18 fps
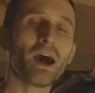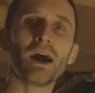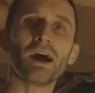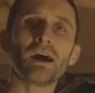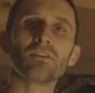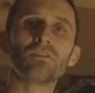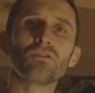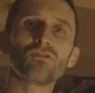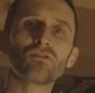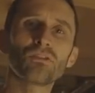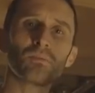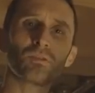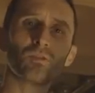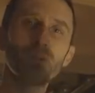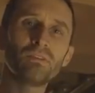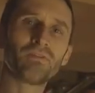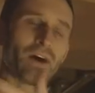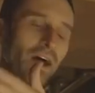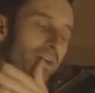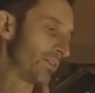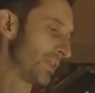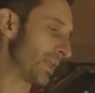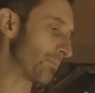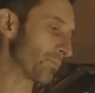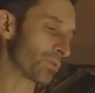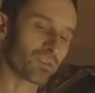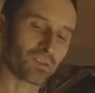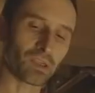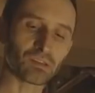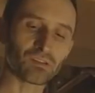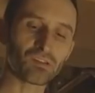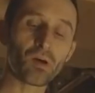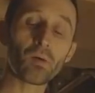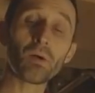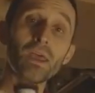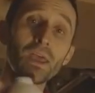Uh, they're usually between 5 and 8%.
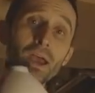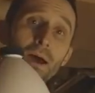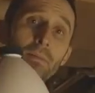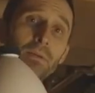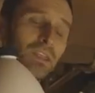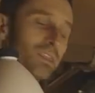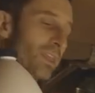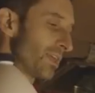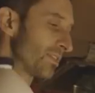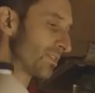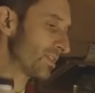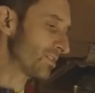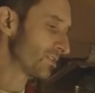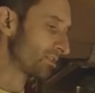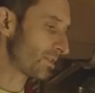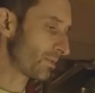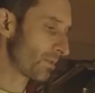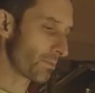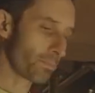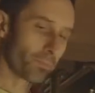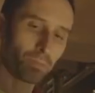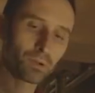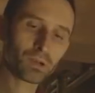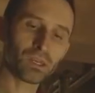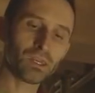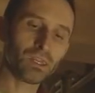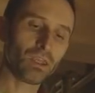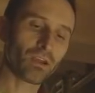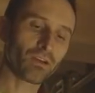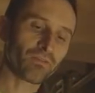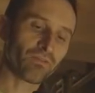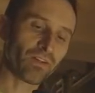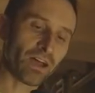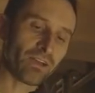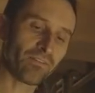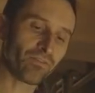So I'm going to take this, put it in here,
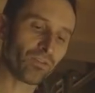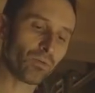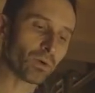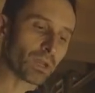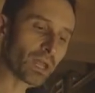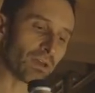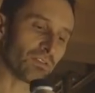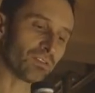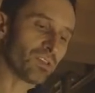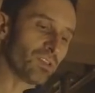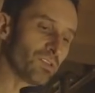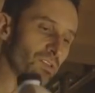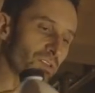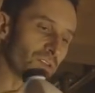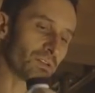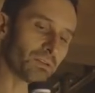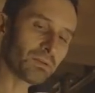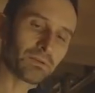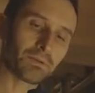5 fluid ounces.